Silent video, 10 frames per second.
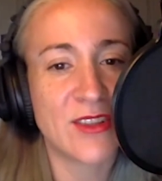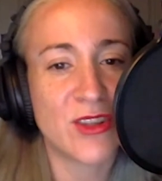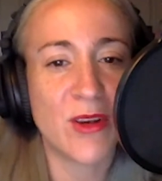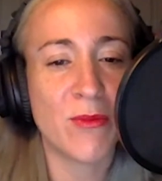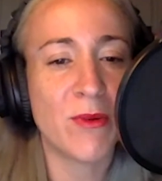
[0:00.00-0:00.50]

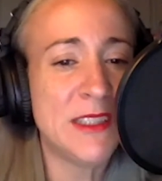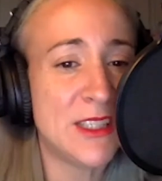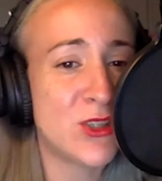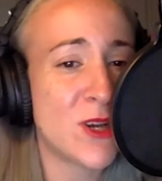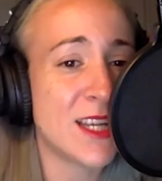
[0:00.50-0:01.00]
they're really
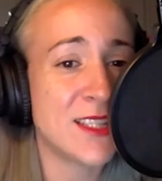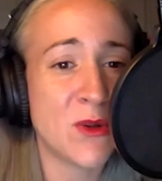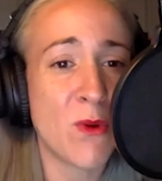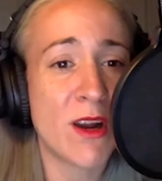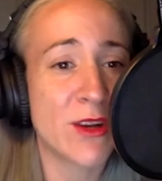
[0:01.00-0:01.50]
trying
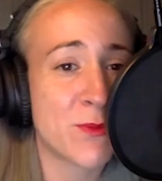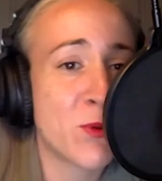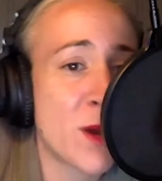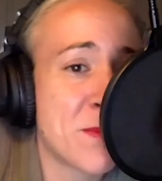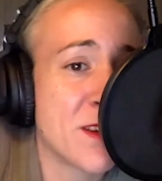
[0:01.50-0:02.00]
so hard to
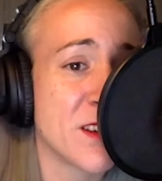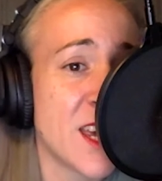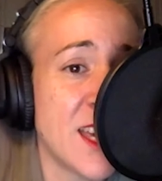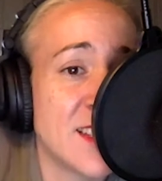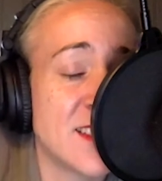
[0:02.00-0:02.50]
prep their
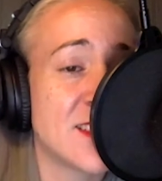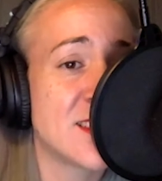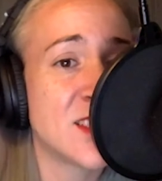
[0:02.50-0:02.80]
kids